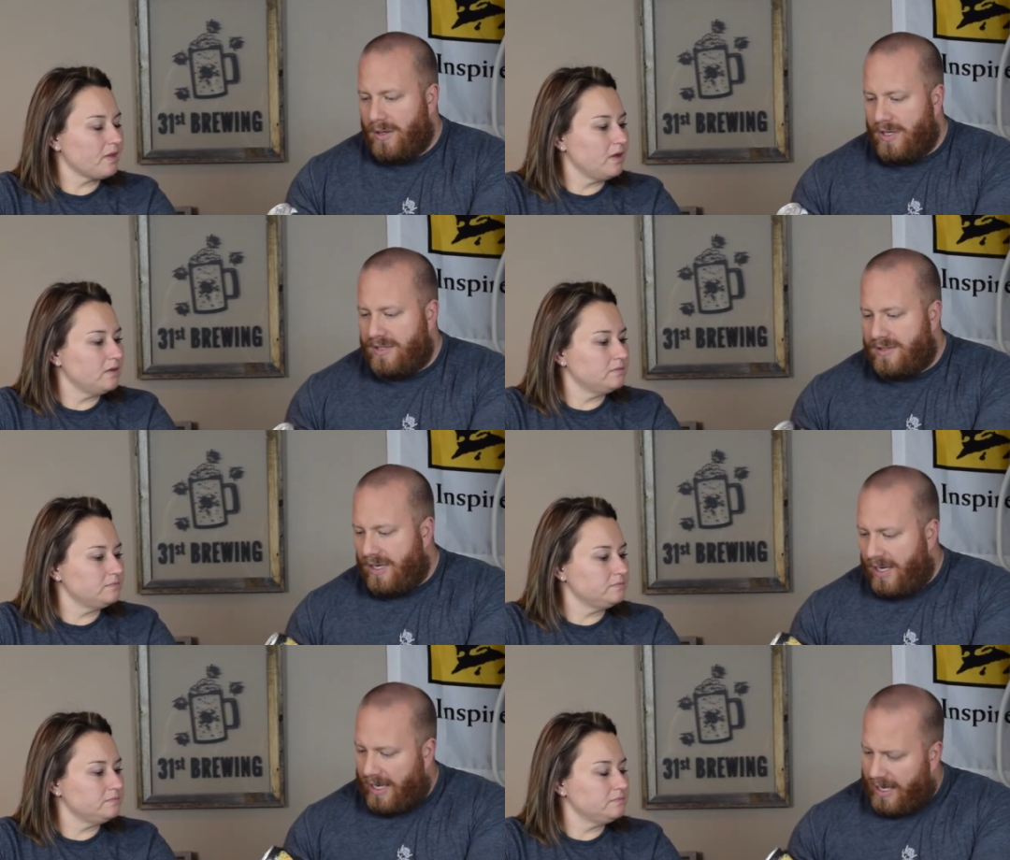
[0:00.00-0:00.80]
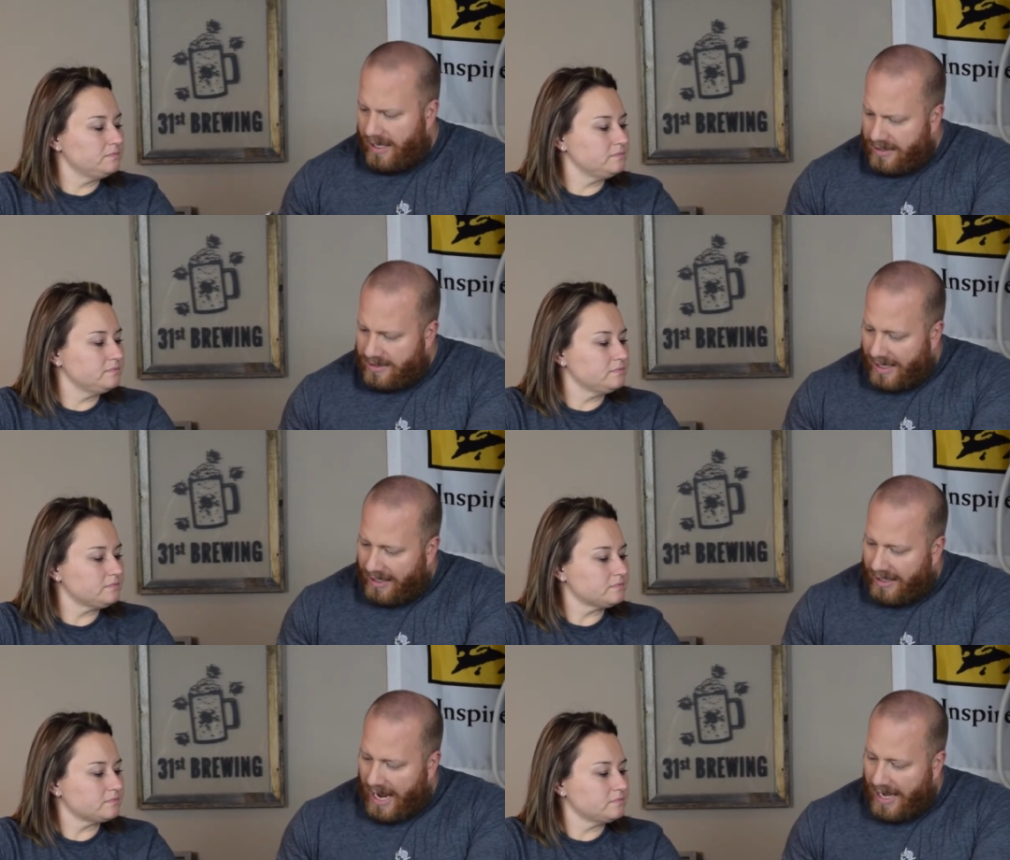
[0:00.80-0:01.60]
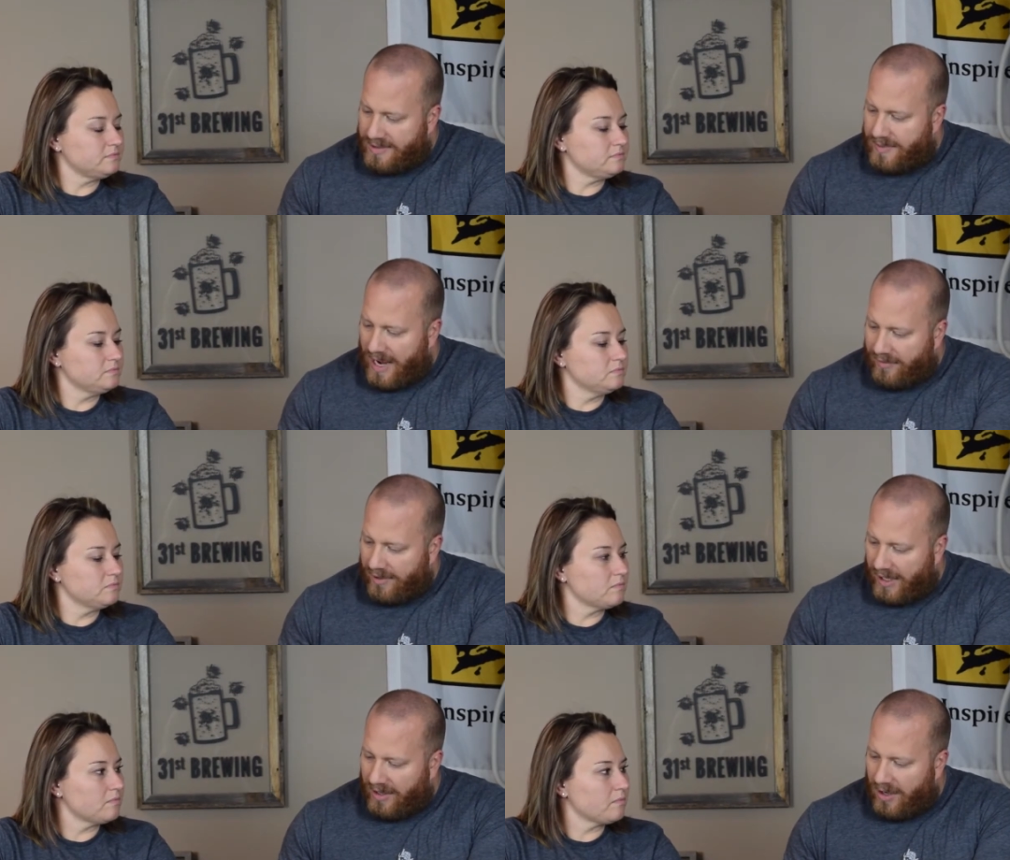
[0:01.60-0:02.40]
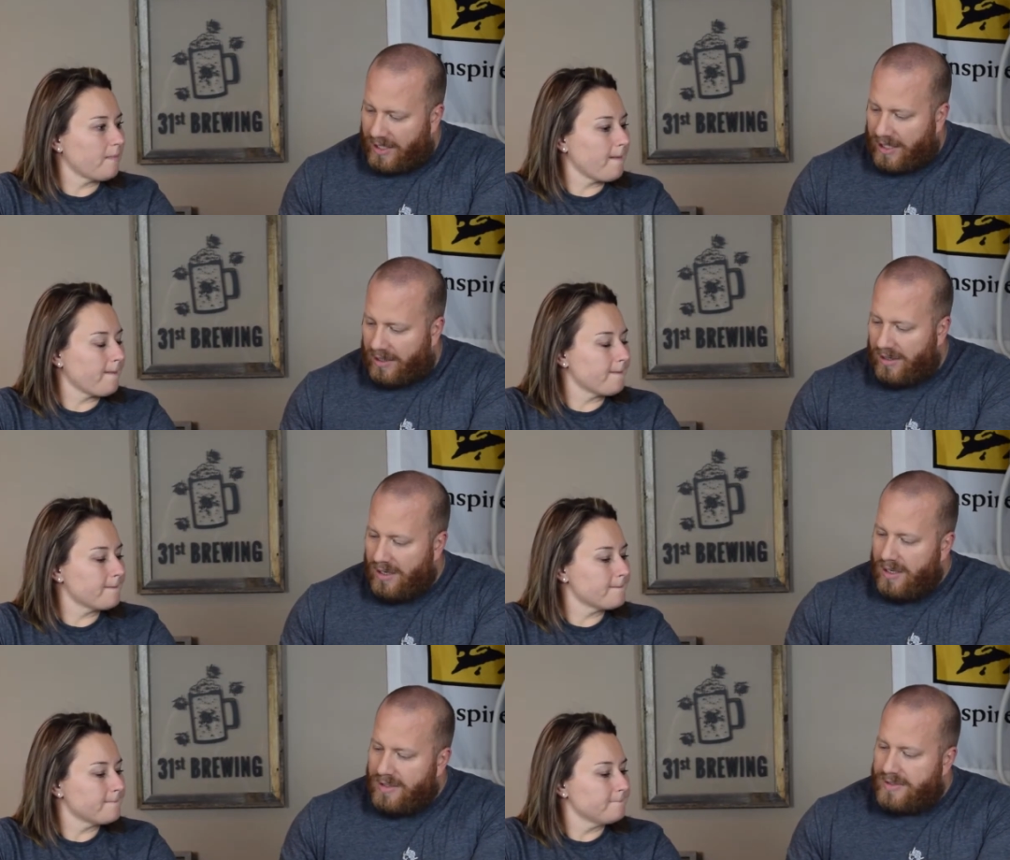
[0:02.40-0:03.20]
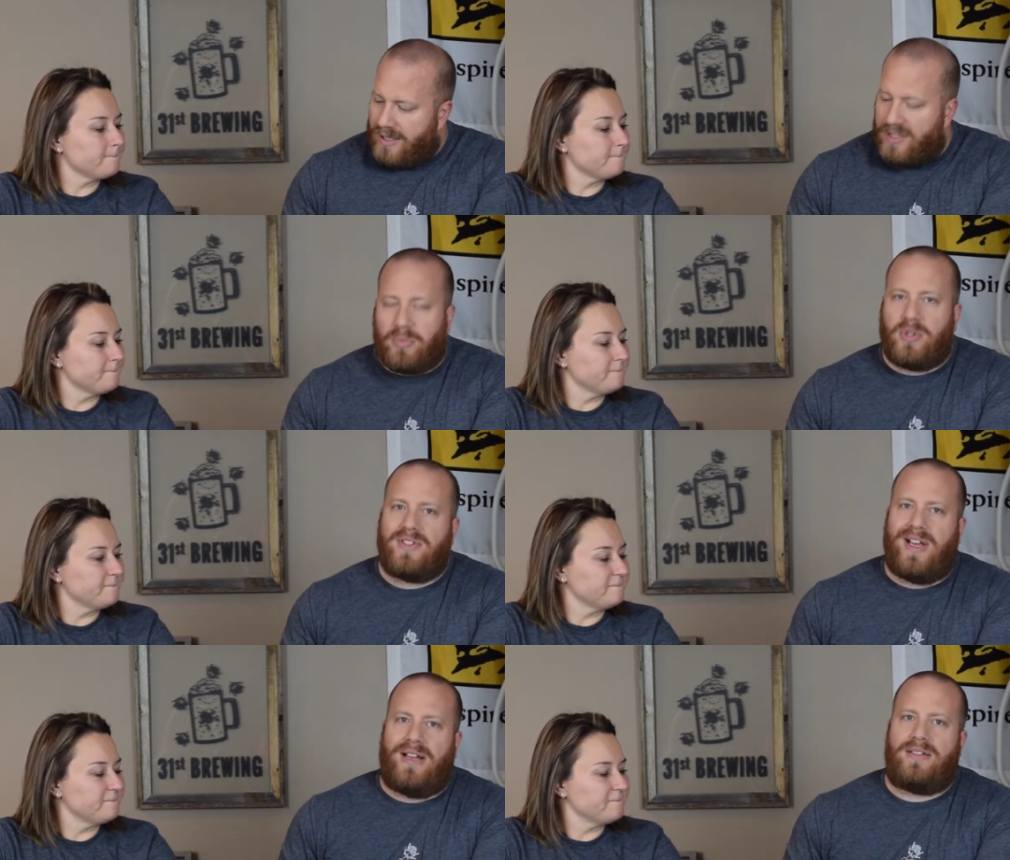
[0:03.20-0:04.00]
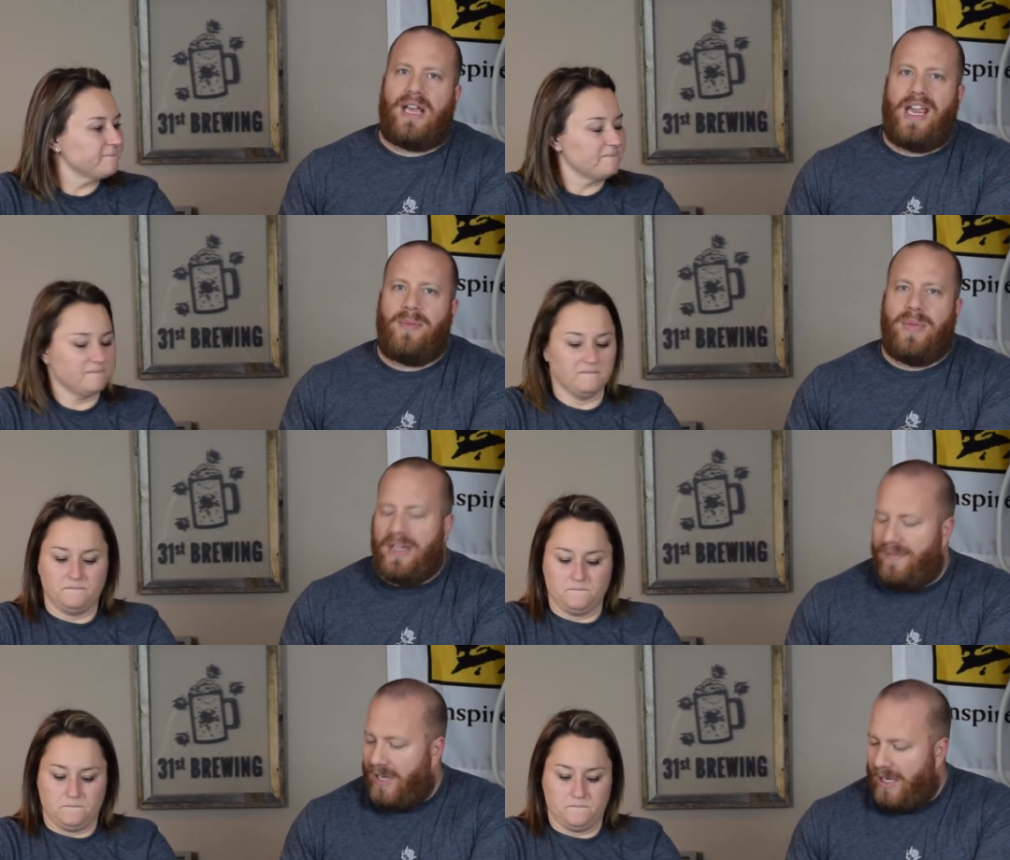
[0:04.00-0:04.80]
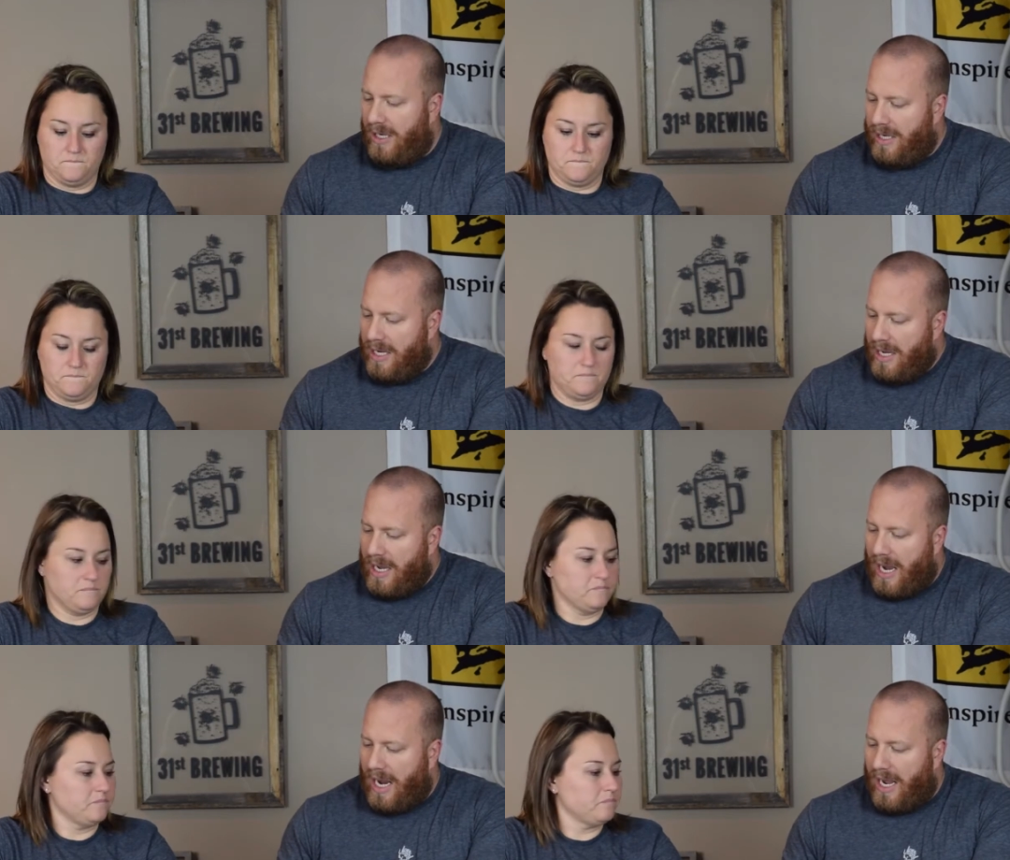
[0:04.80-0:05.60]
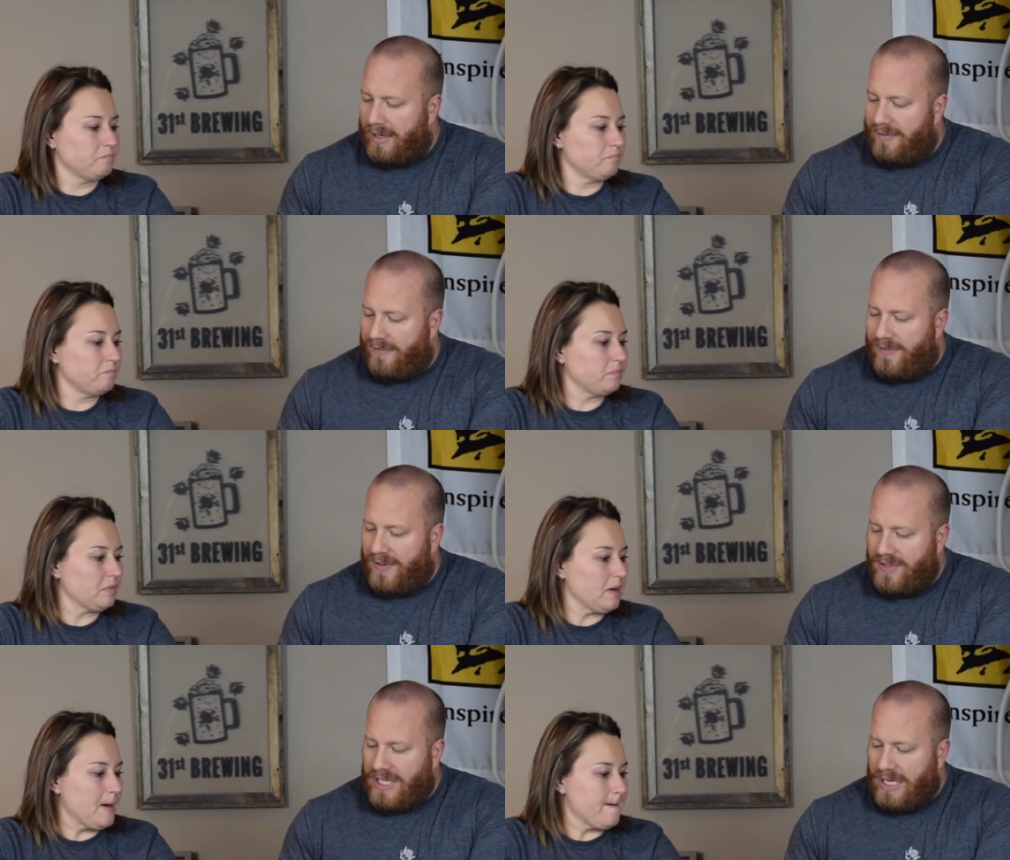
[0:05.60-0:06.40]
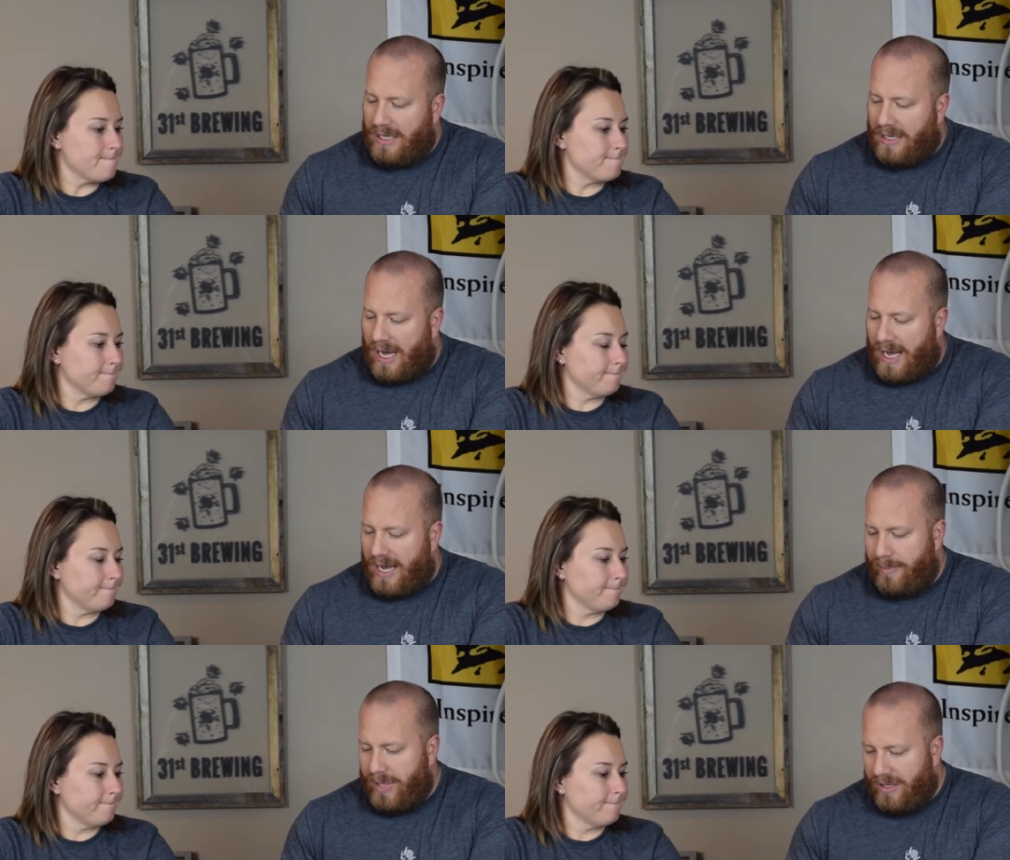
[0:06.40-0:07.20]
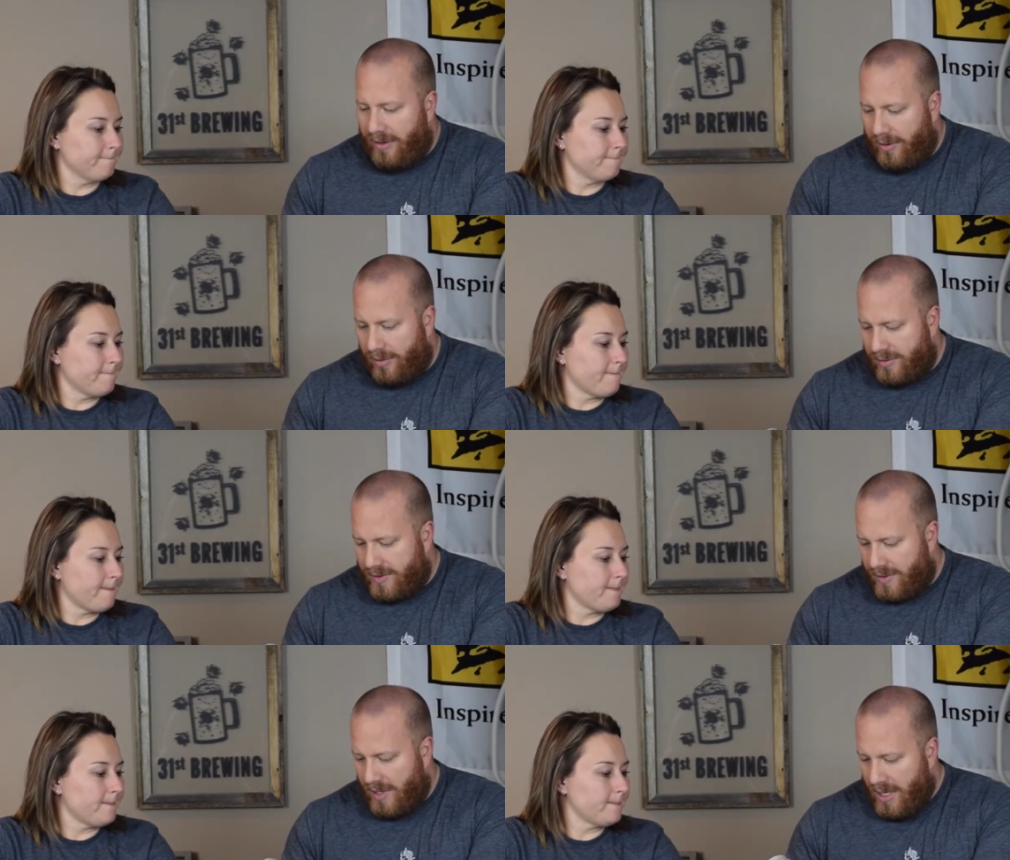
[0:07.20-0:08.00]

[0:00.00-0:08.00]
Speaker 1: This is, and it has everything on here 6% ABV and 15 IBUs.